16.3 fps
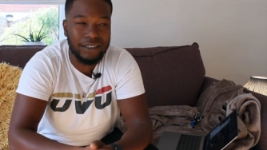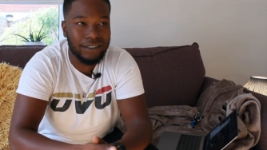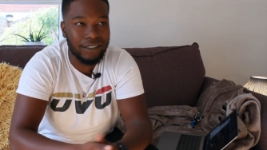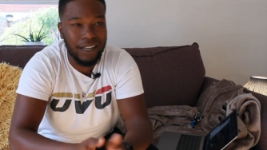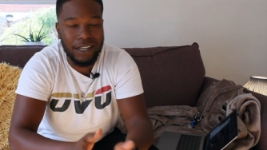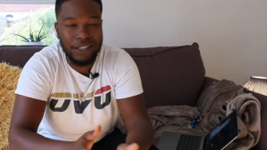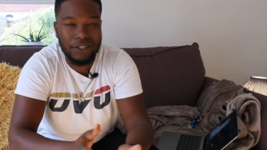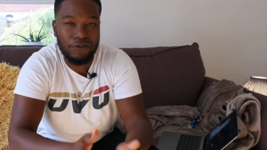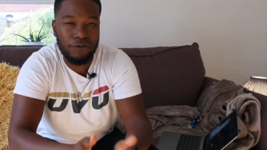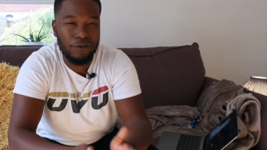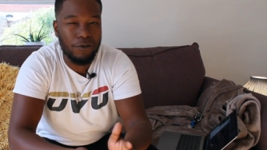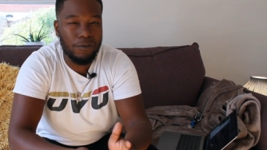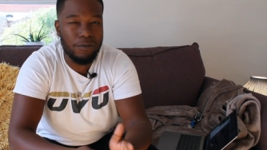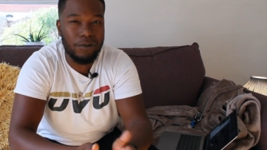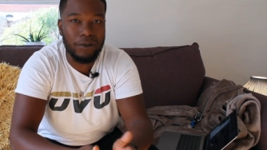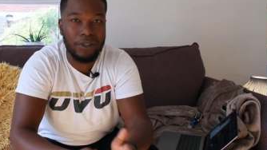slash
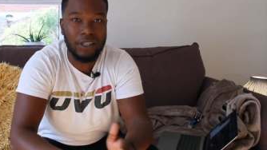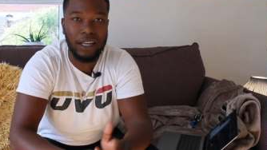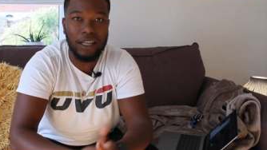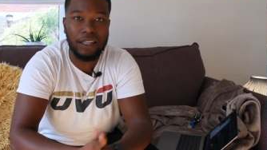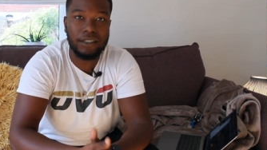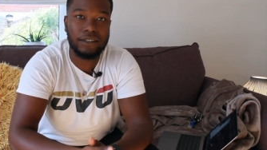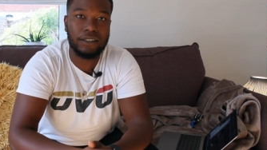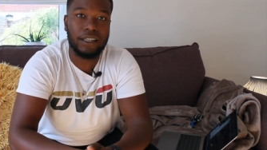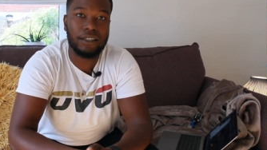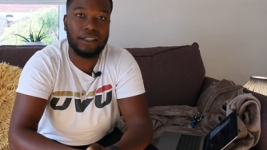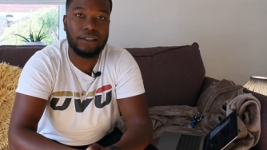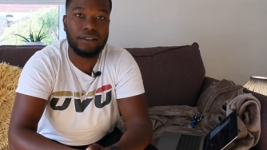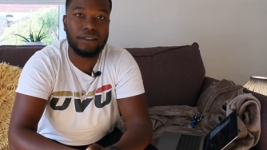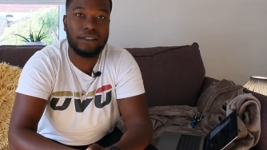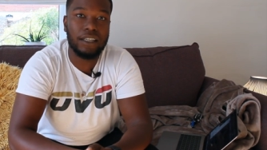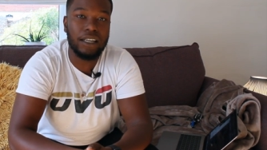4.8
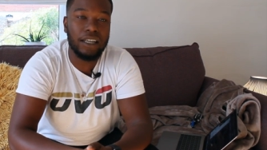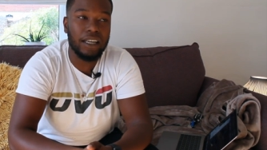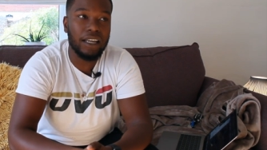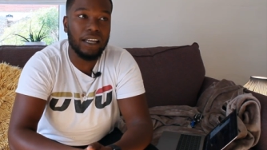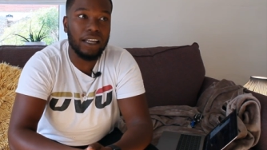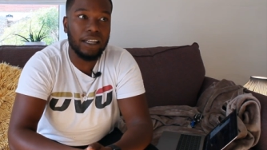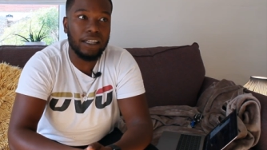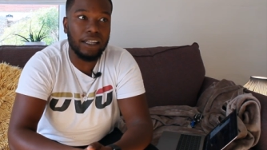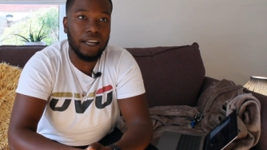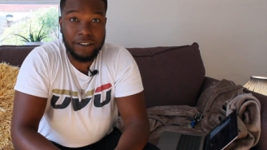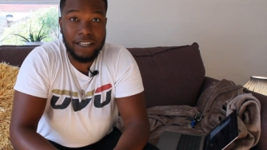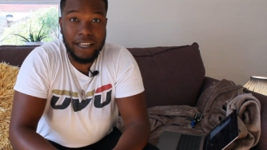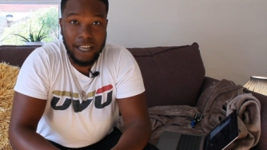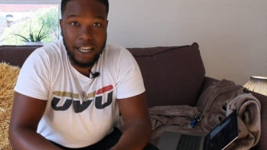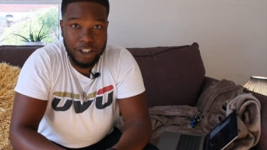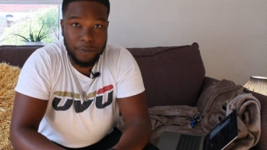seconds. Now
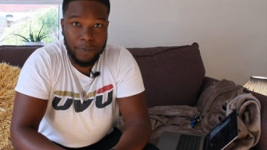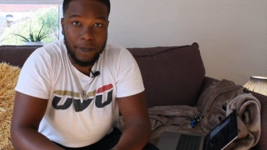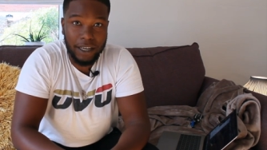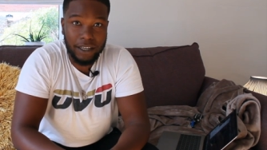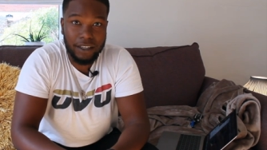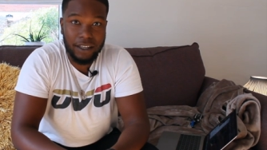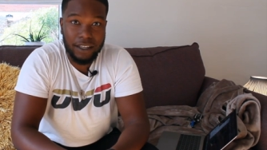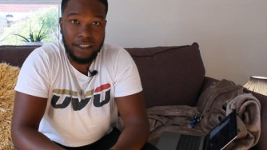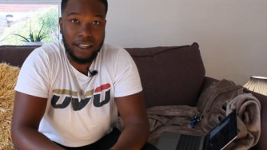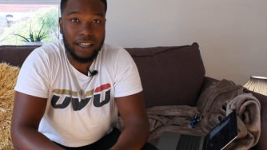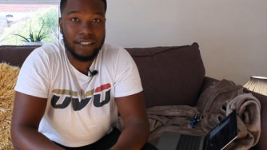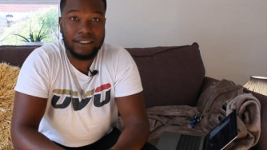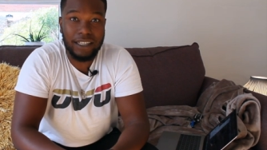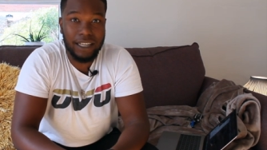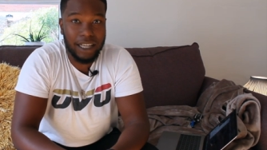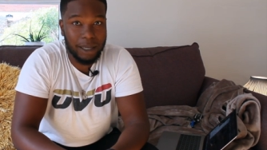in a hatchback, that
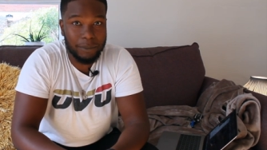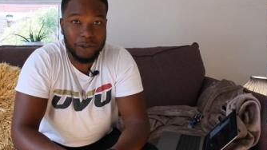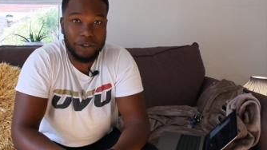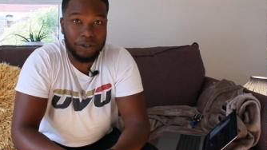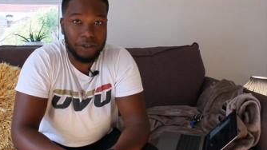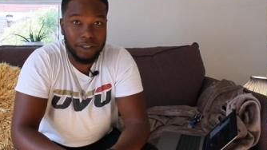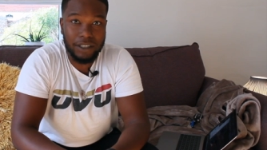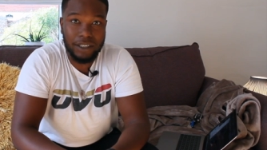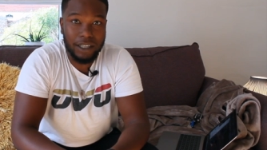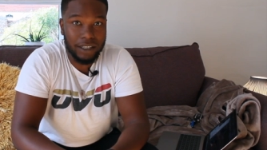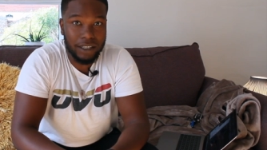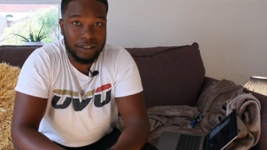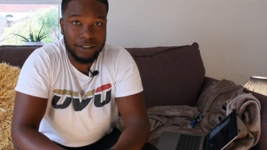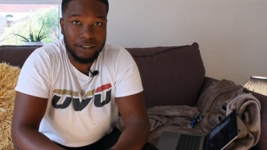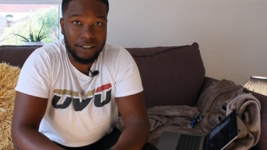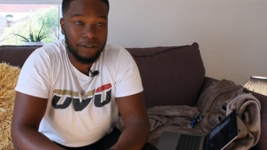is absolutely
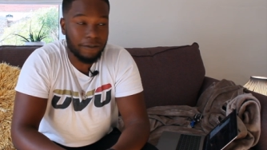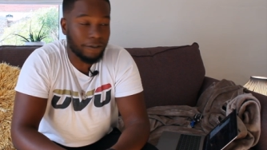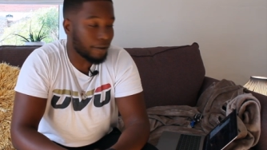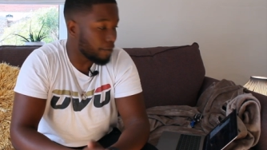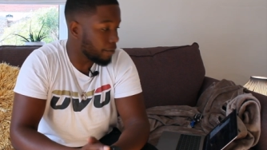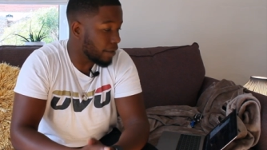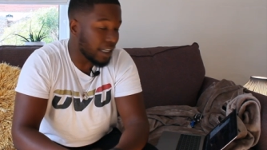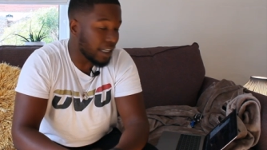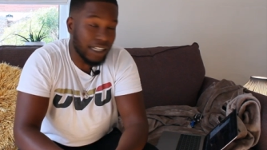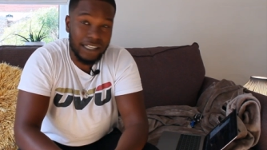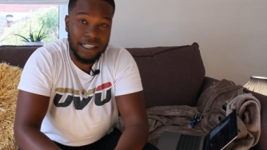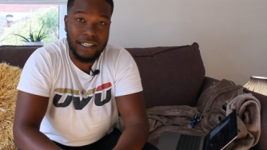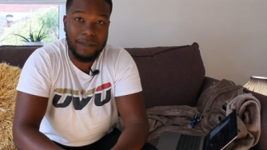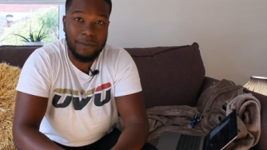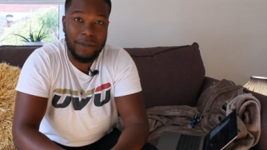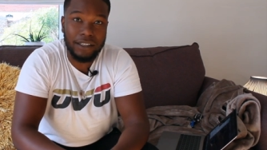nuts
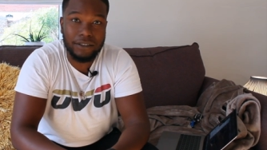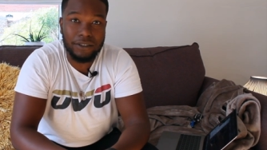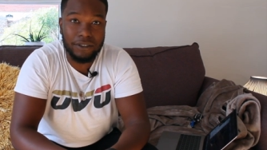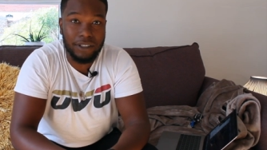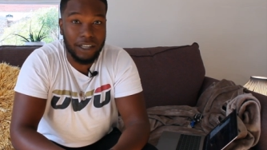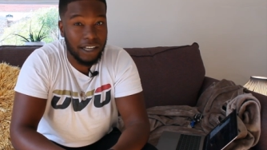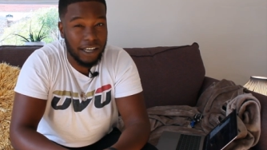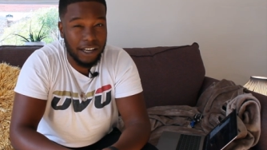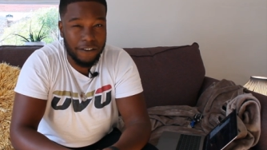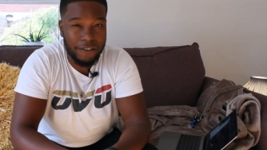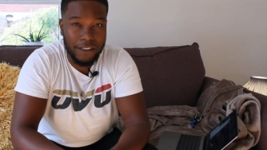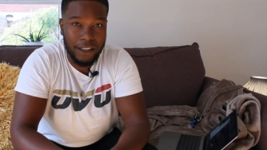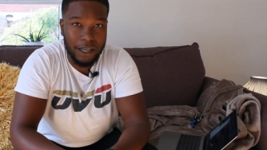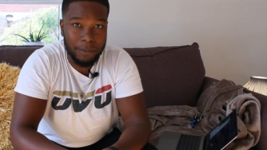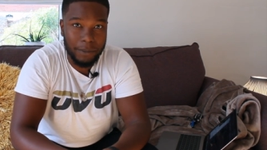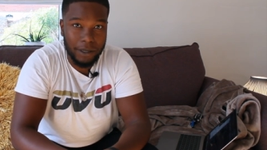completely mental and I love
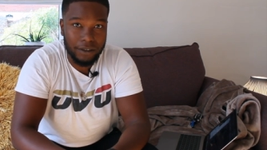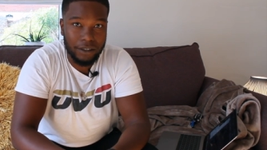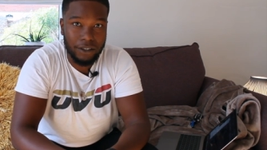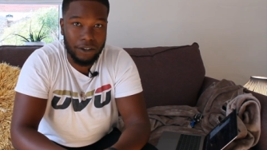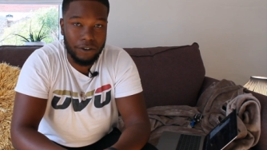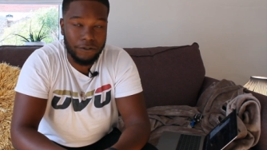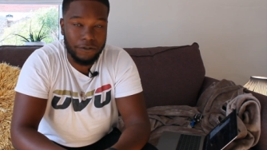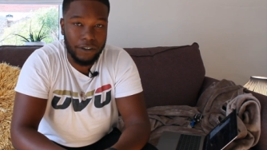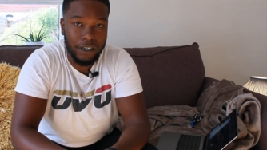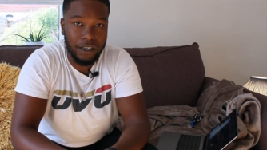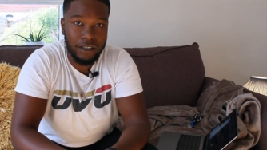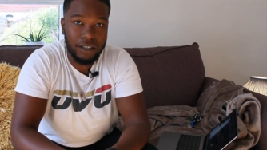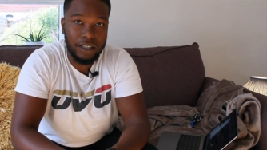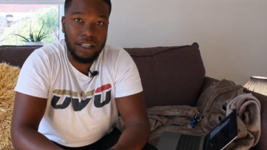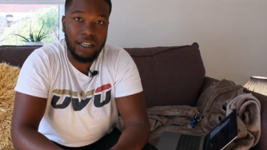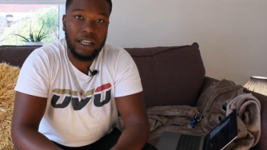that about the Golf
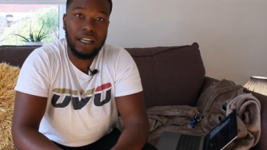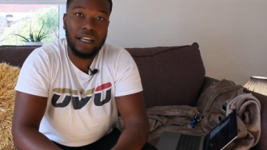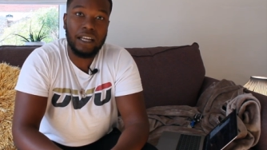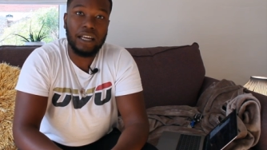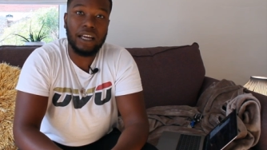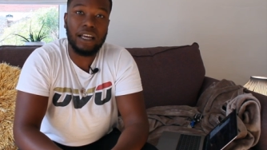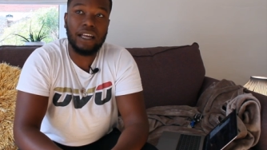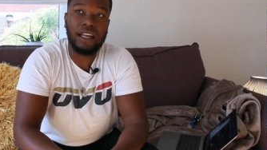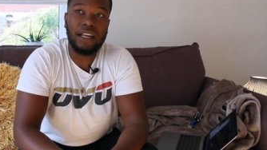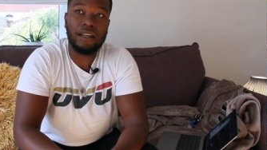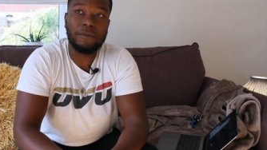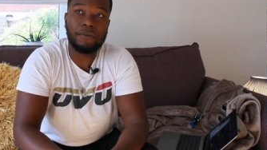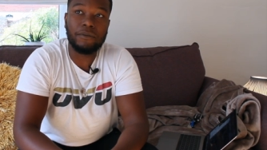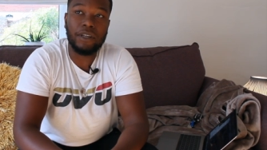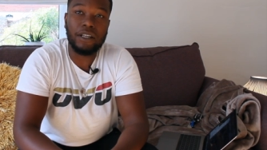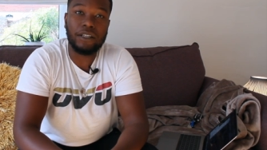R.
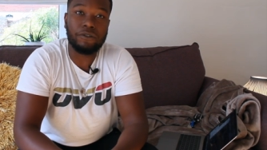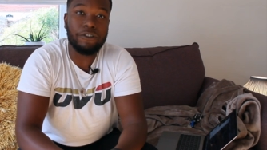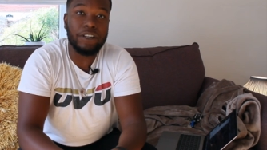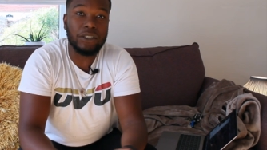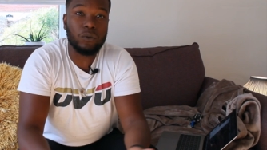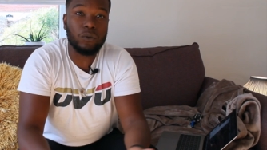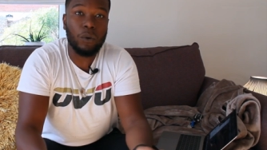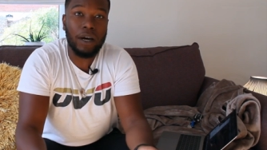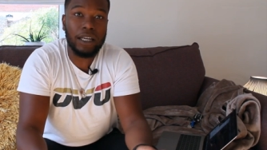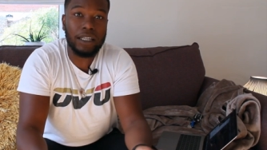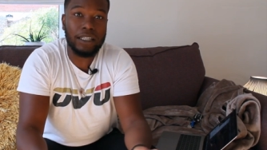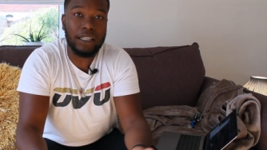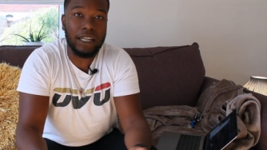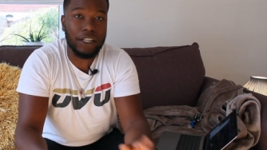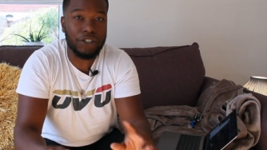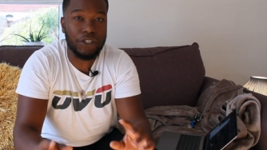Um, the reason why I
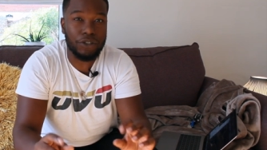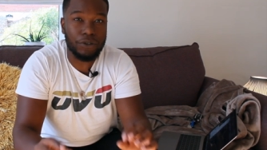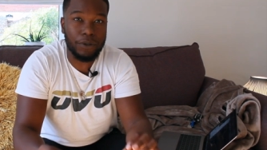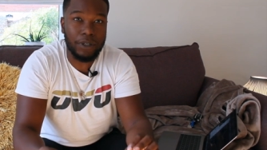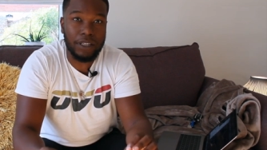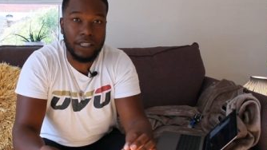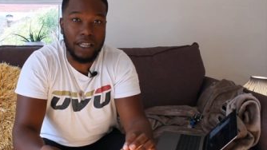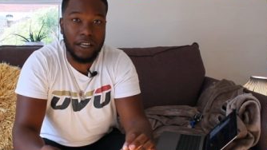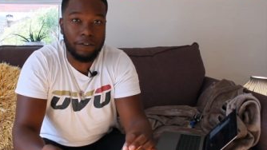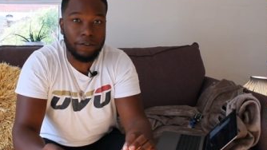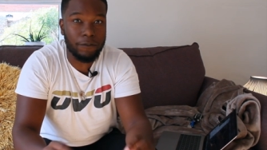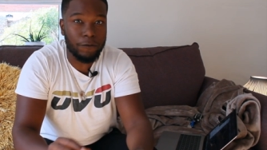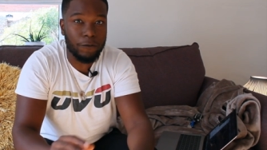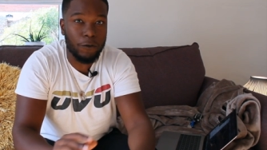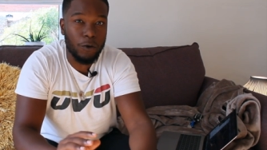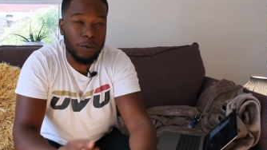can actually do it in that
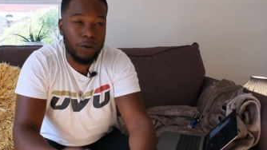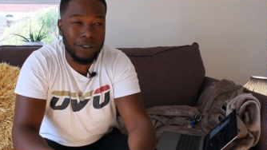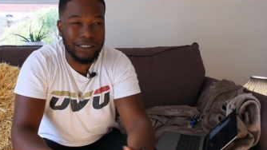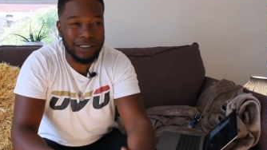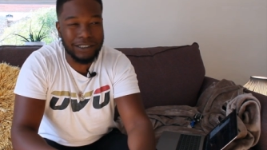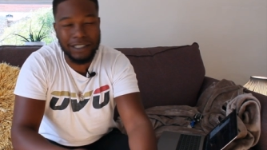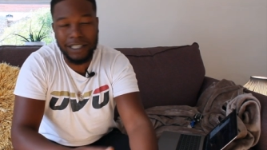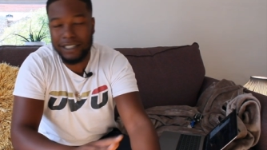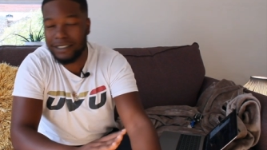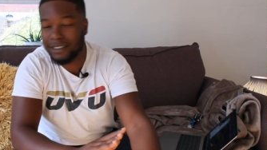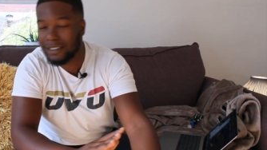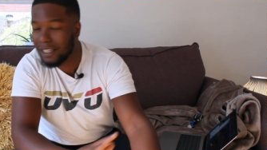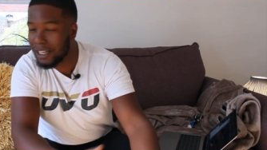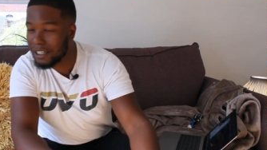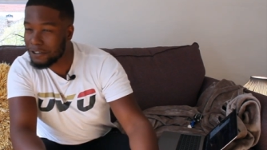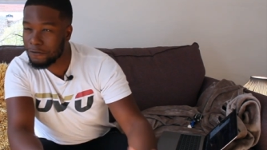4.6
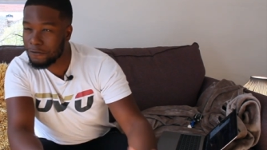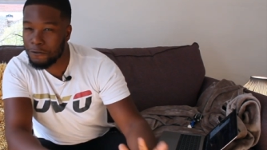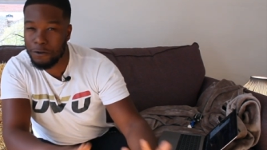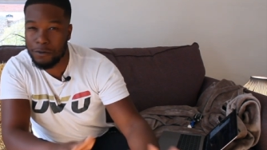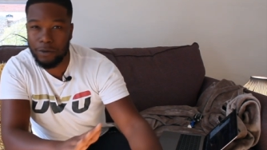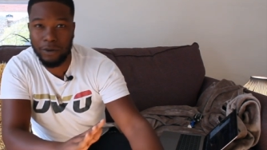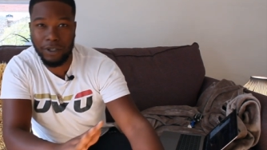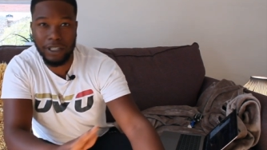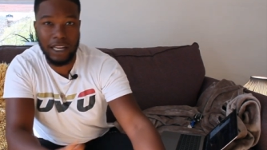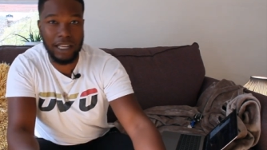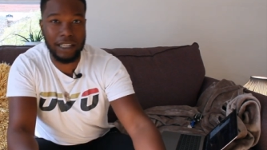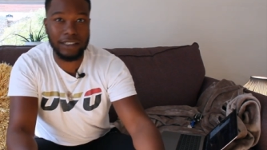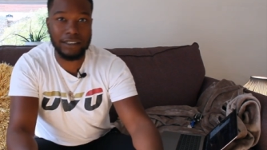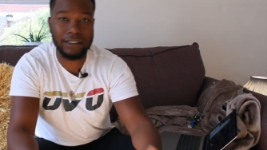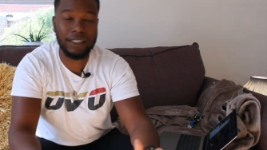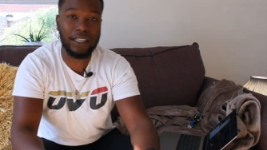slash
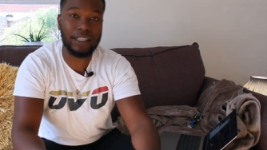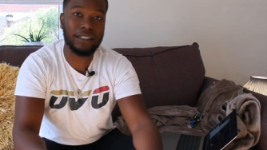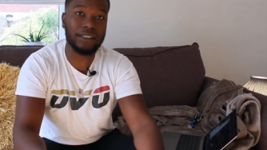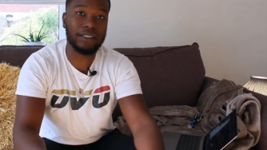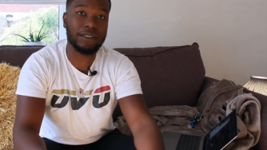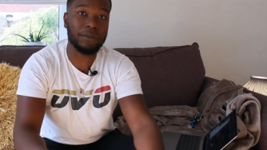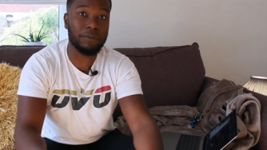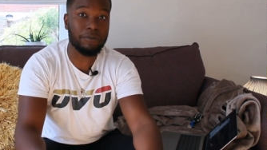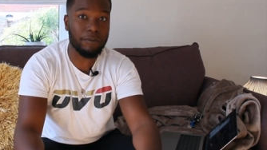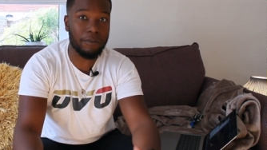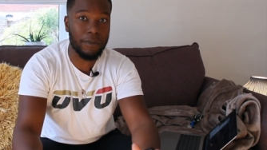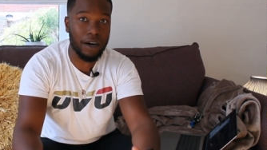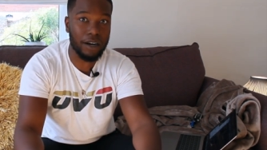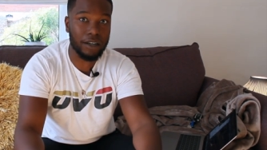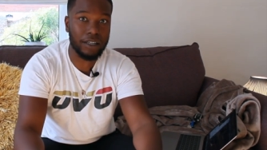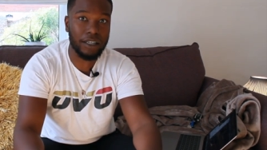4.8 seconds
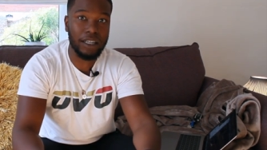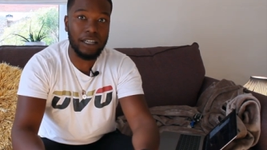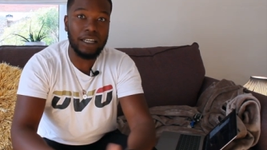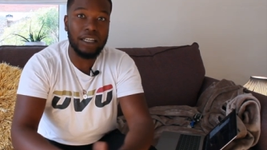mark